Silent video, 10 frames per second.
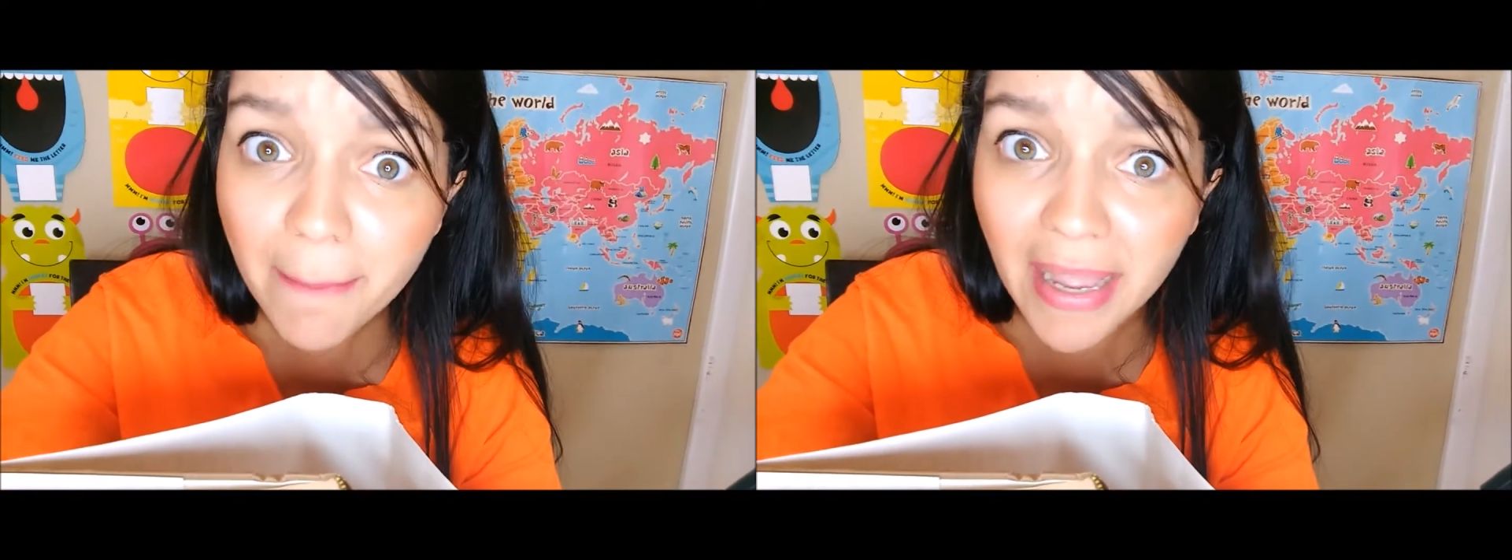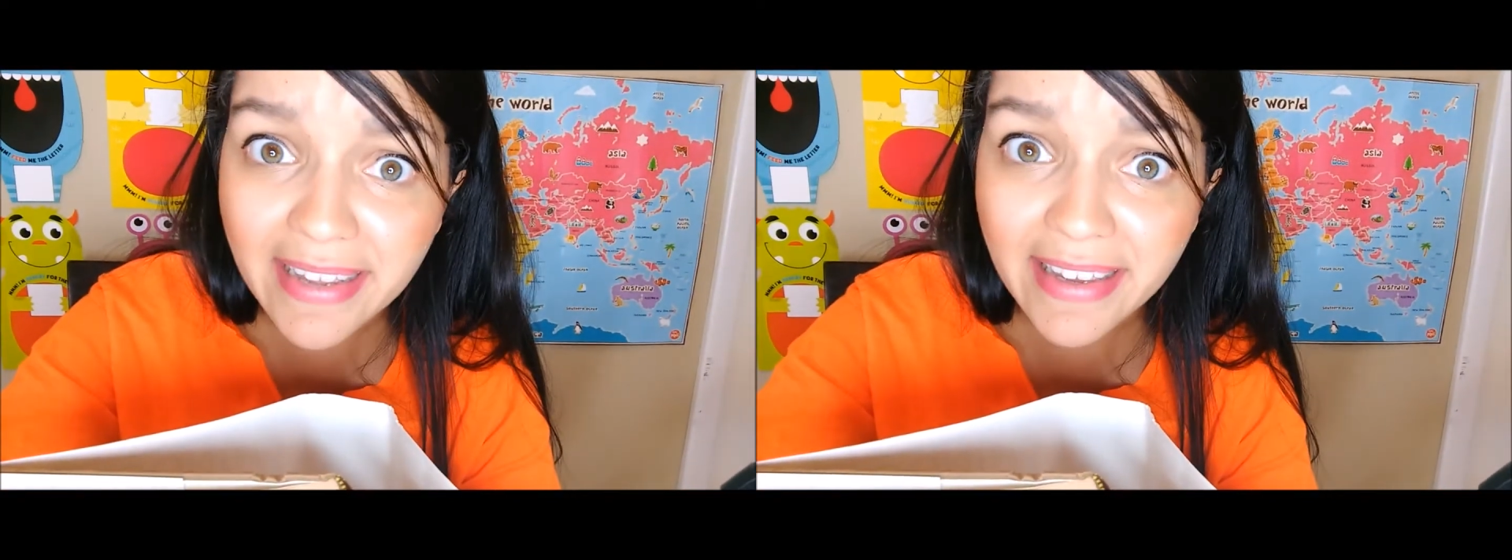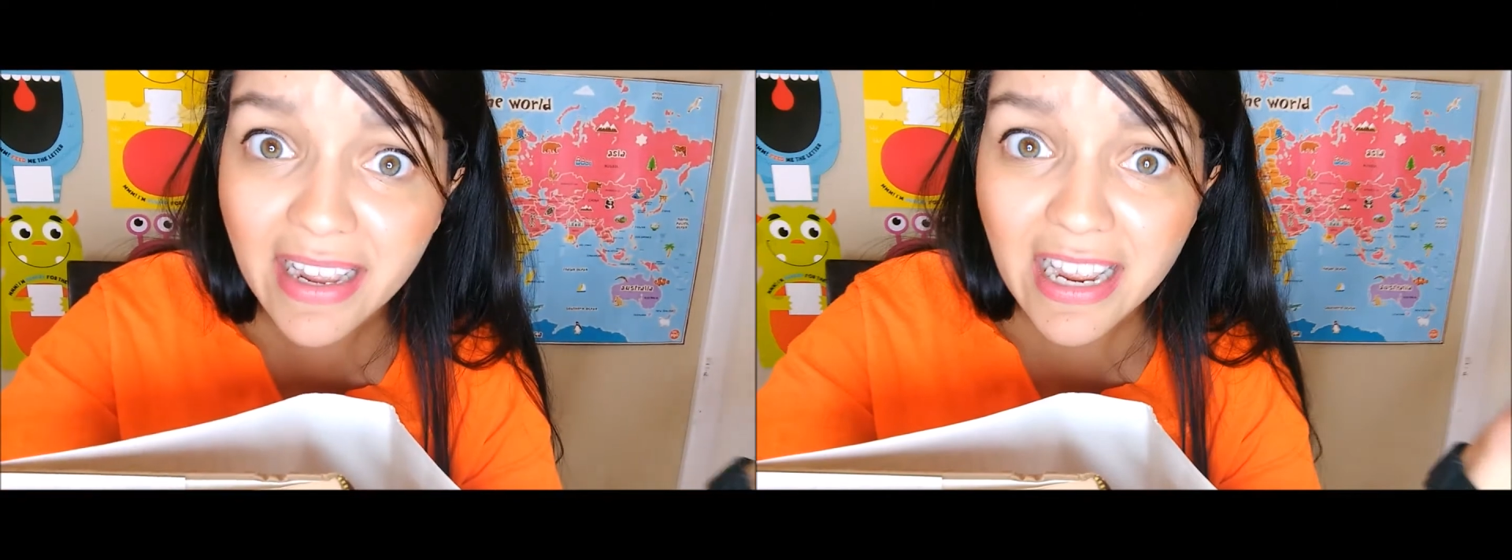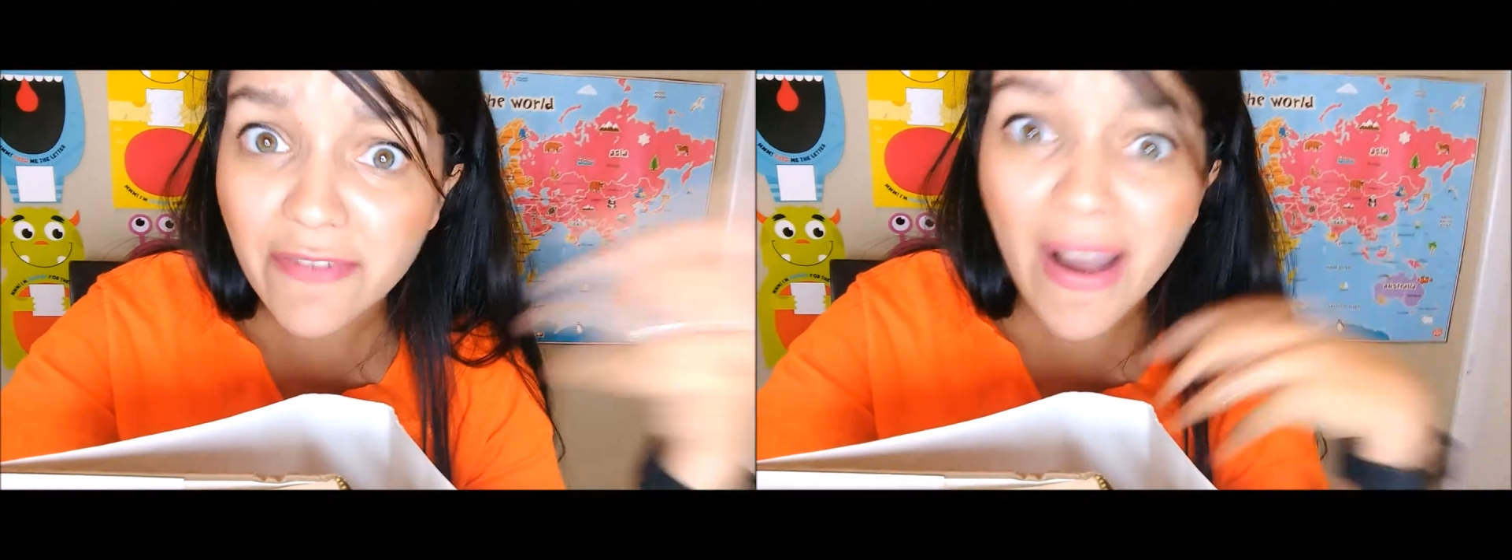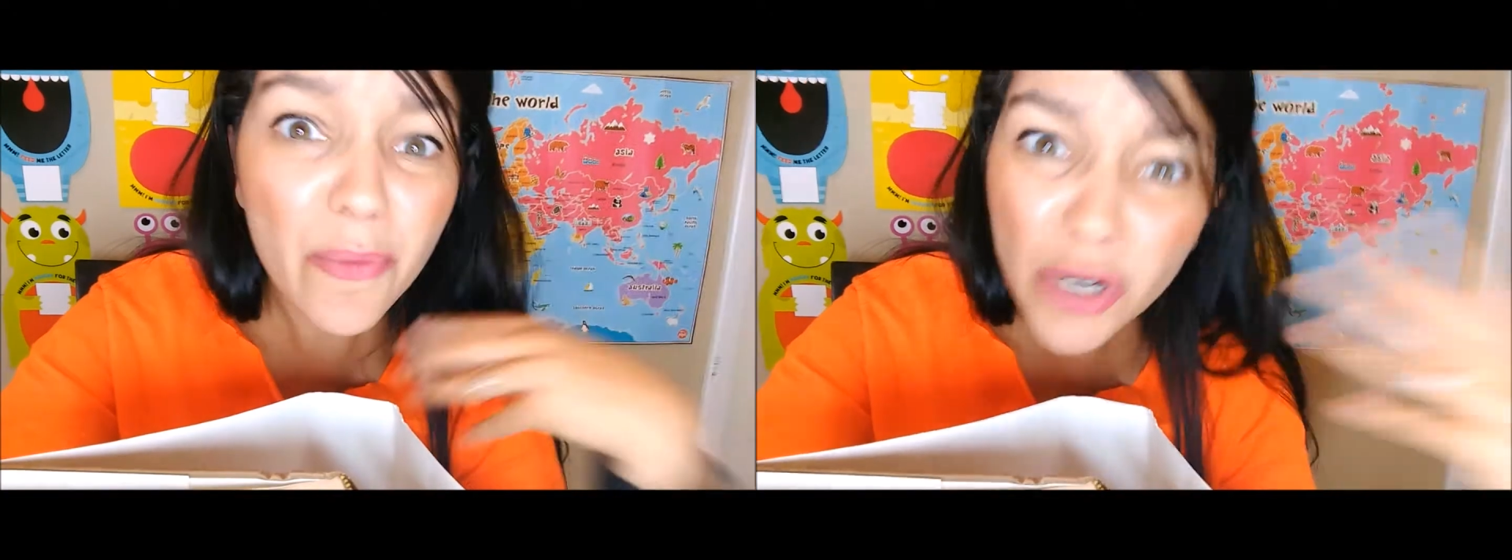making if
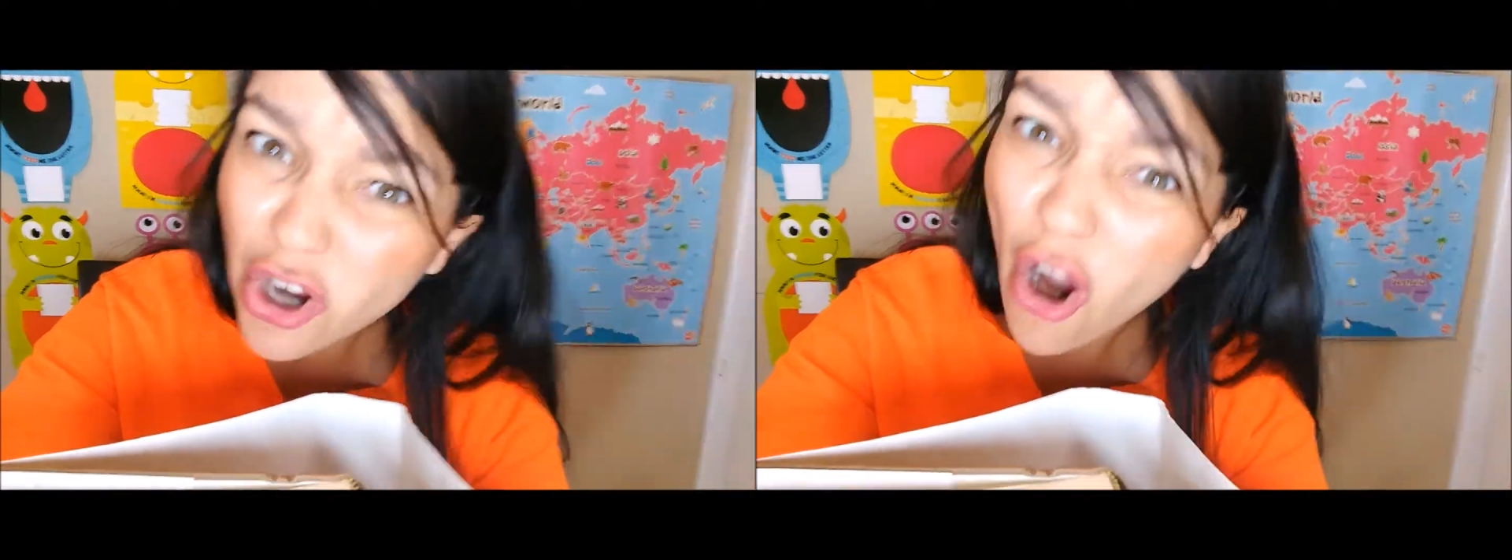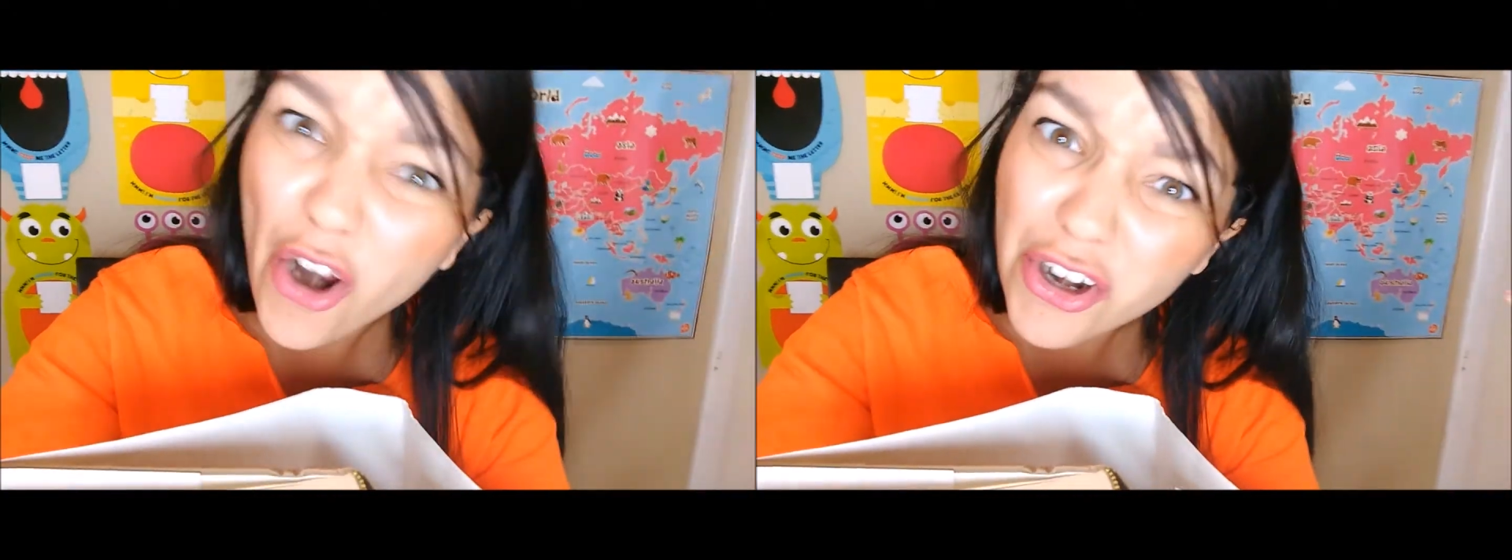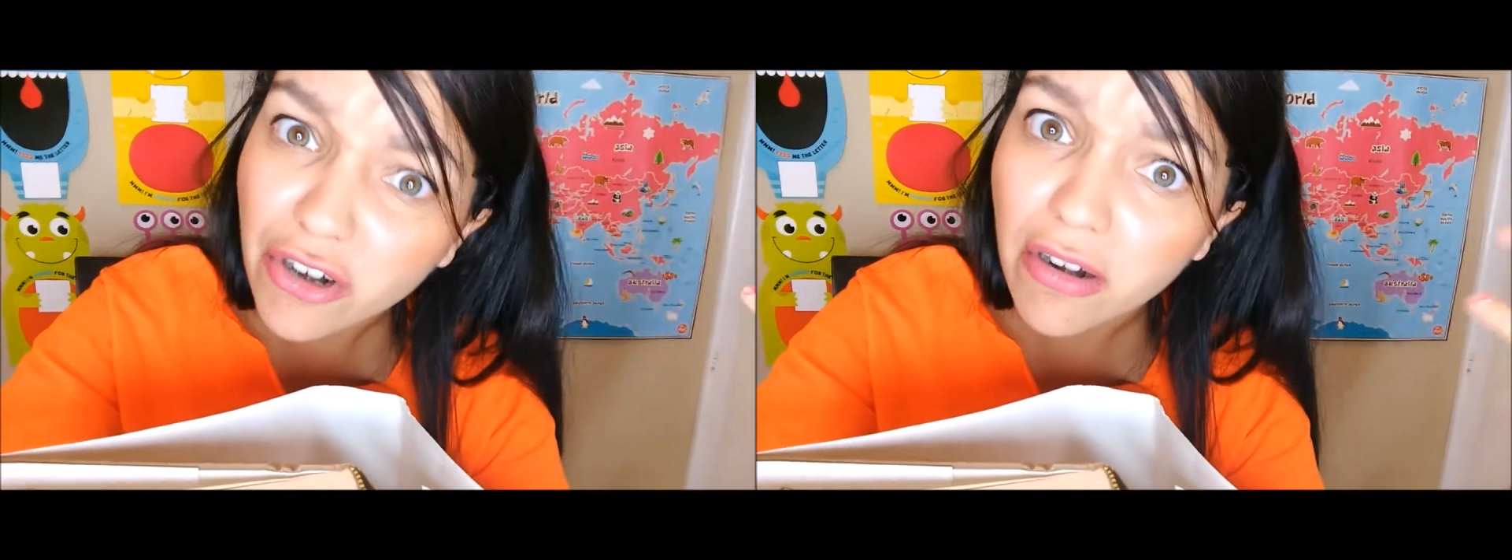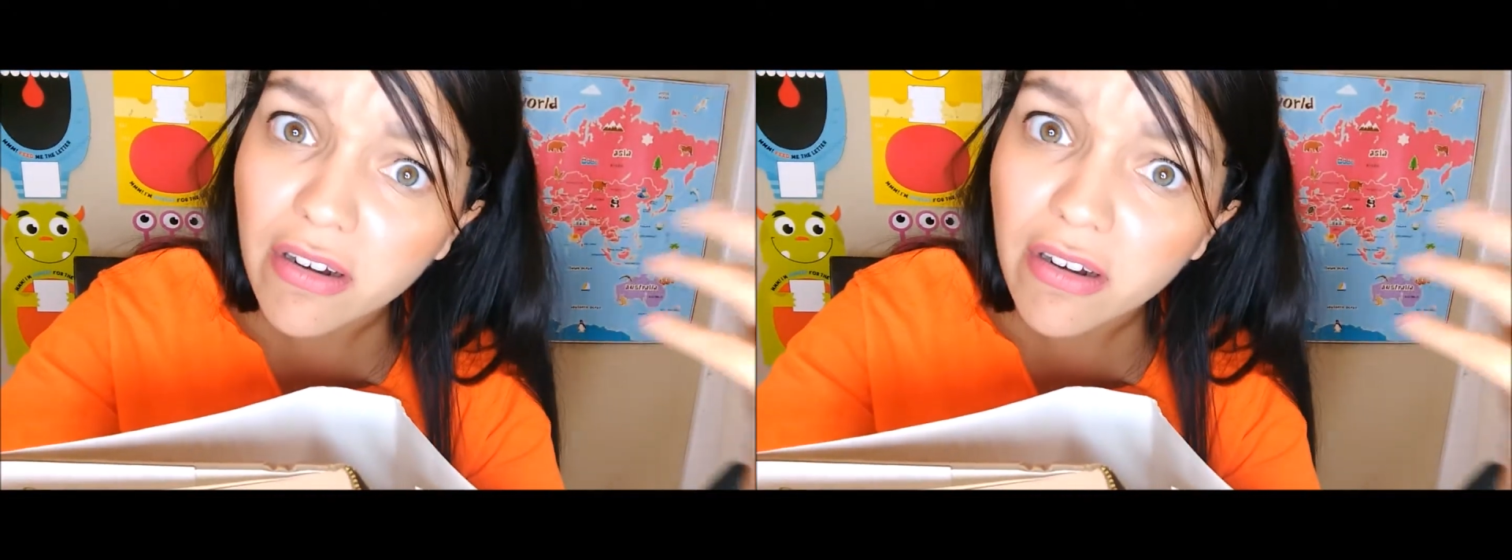I worked harder?